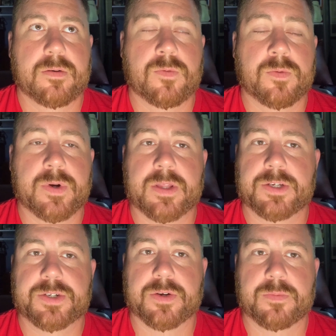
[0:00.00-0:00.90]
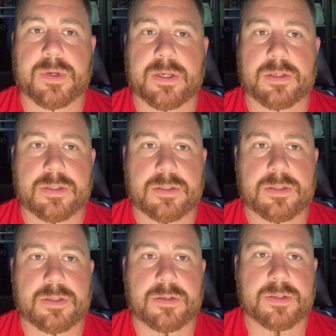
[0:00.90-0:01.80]
way they showed me
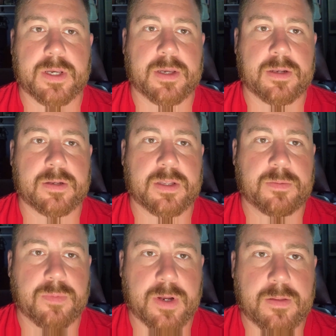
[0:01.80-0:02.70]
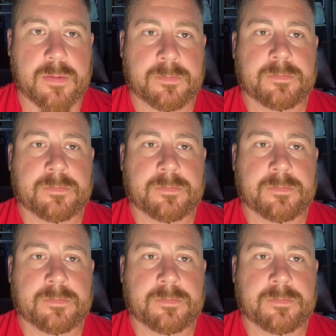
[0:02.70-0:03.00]
is, you take in a deep breath